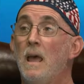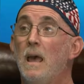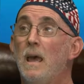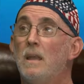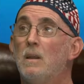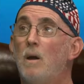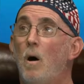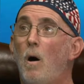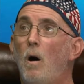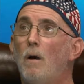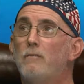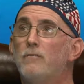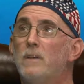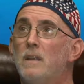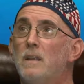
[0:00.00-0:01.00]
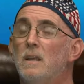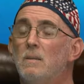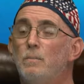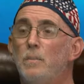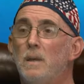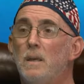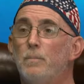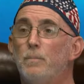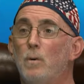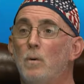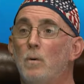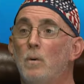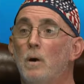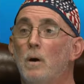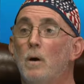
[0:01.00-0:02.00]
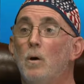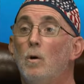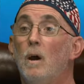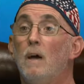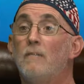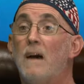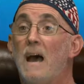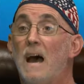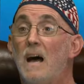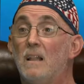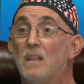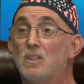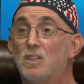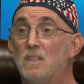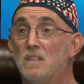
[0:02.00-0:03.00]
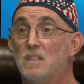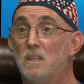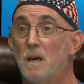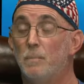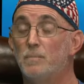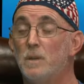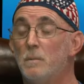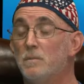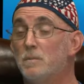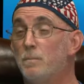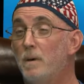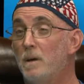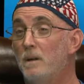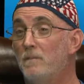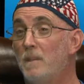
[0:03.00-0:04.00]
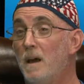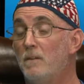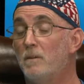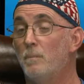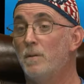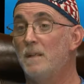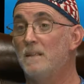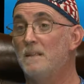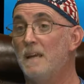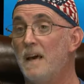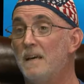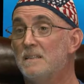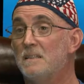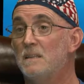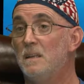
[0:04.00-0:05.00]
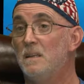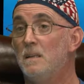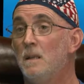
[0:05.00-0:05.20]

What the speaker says: and often in people who have allergy symptoms but have never been tested,